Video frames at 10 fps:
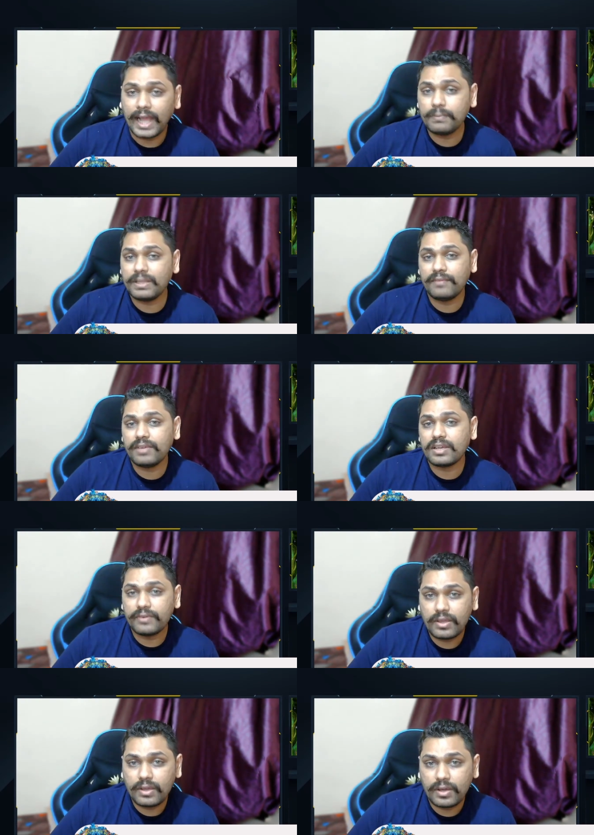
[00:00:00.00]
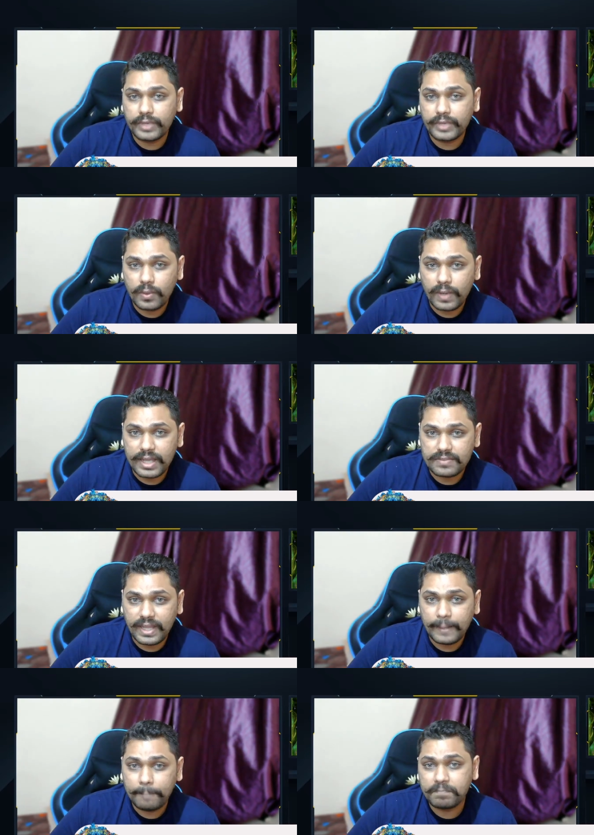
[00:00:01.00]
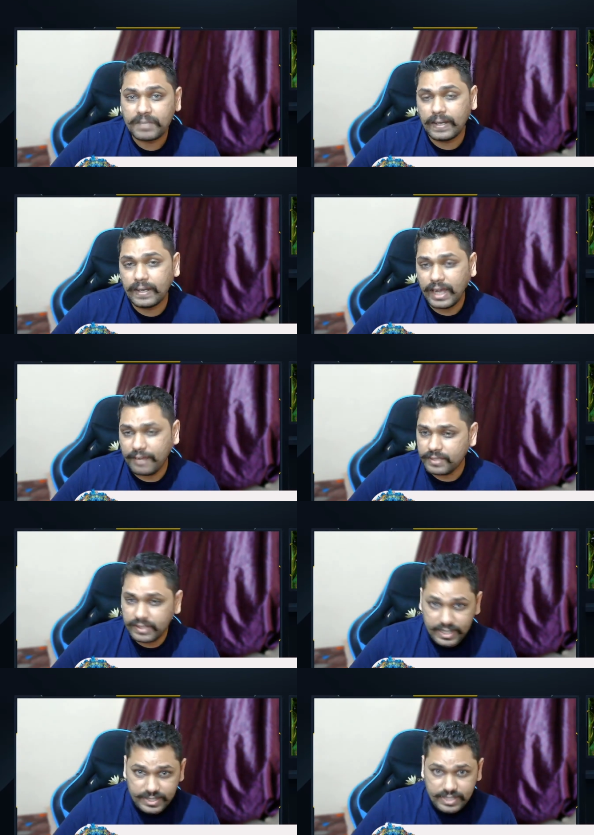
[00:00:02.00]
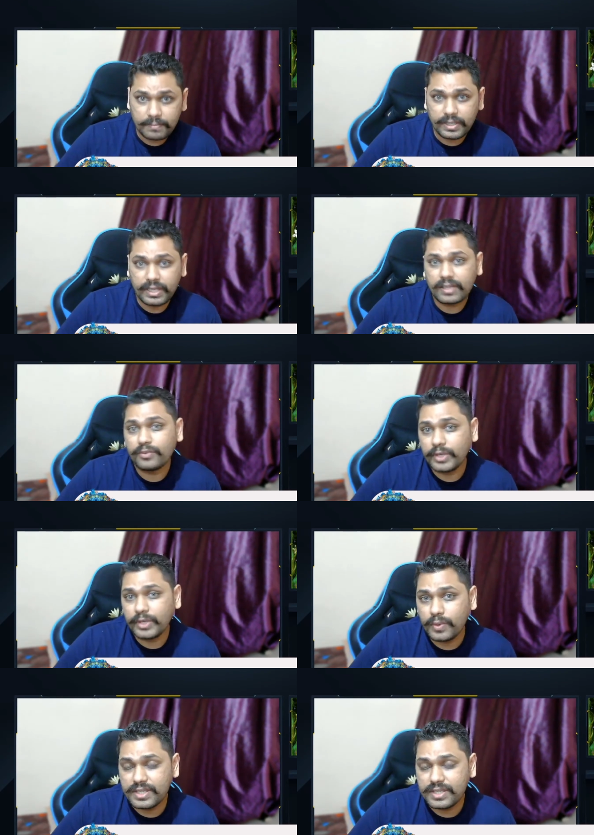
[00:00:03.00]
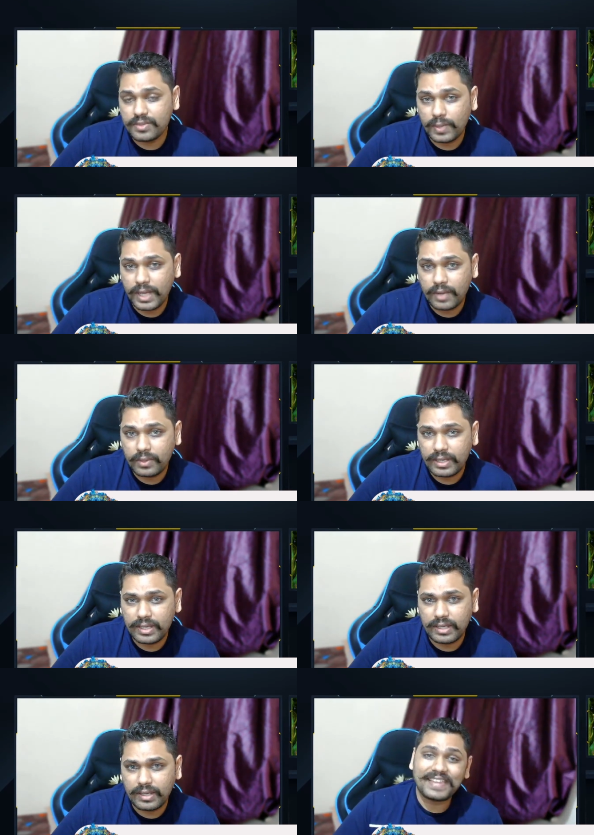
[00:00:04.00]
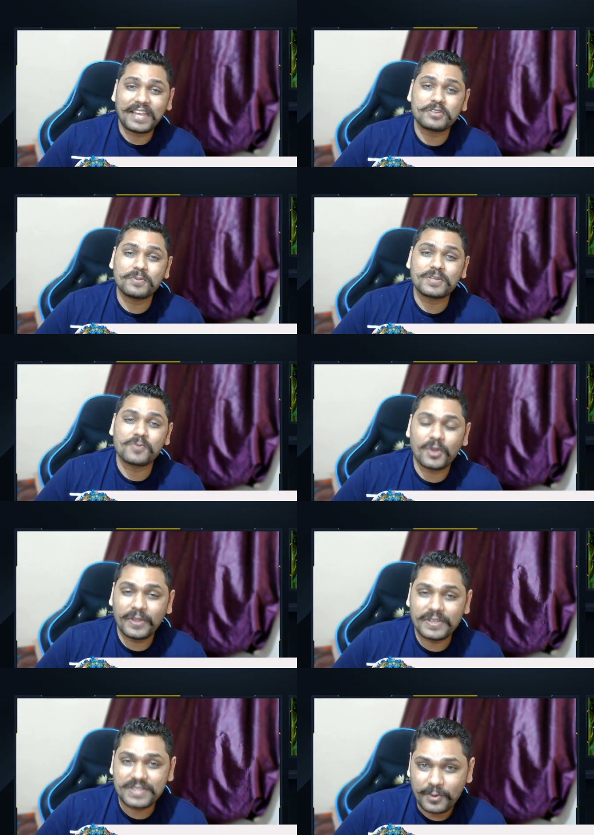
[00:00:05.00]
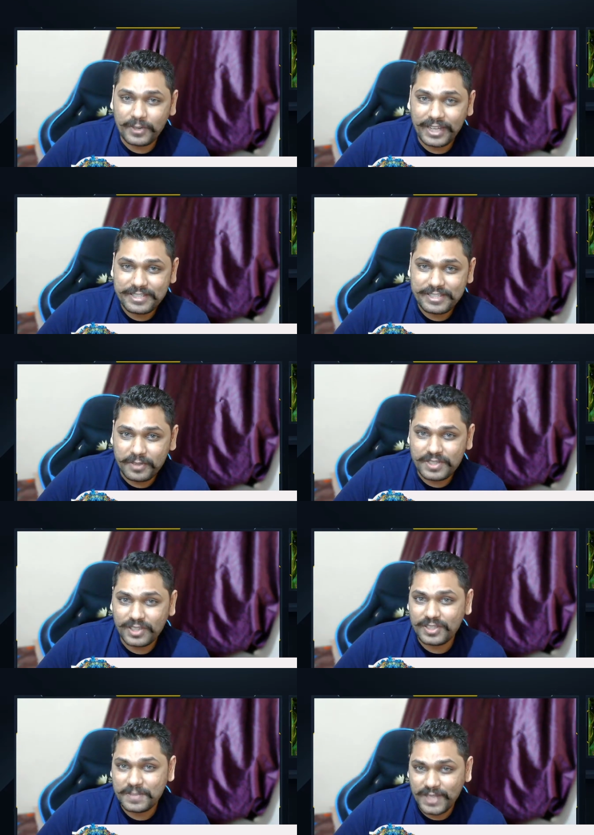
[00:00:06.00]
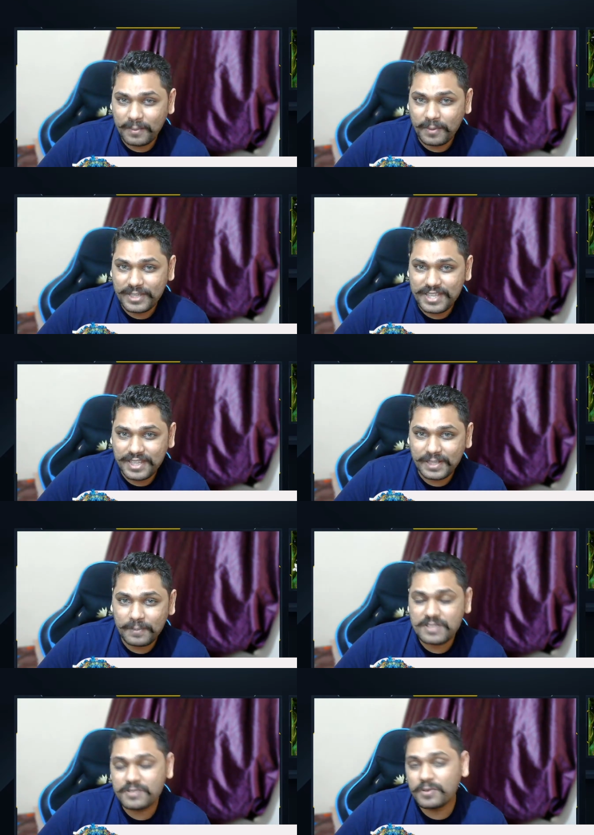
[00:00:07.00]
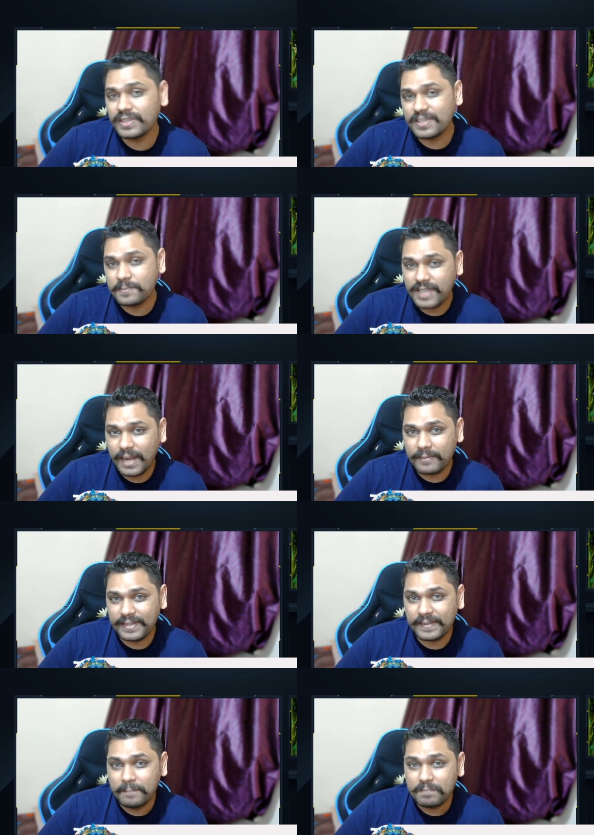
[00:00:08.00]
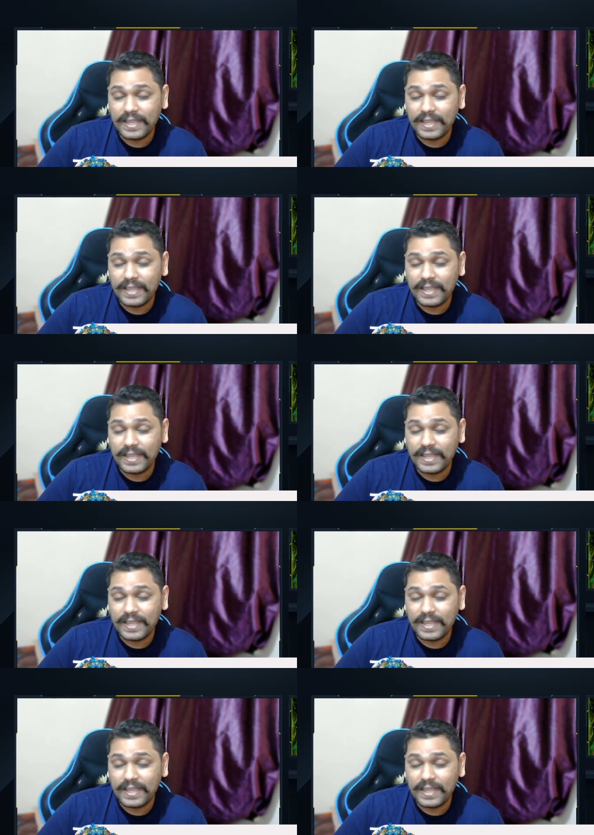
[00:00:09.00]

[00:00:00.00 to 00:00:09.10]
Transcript: i'll be leaving a video, uh, video as well uh, after this particular video is rolled out uh, thank you so much for all your support guys if you're still not subscribed to my channel please do hit the subscribe button